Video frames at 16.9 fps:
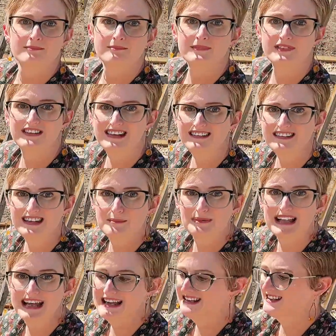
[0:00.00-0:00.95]
ZZ
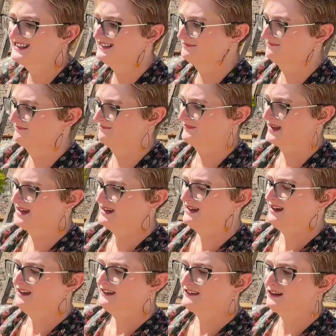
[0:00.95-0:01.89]
plant.
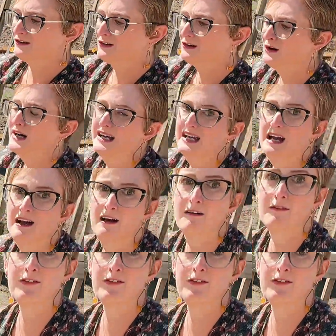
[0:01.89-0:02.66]
So I have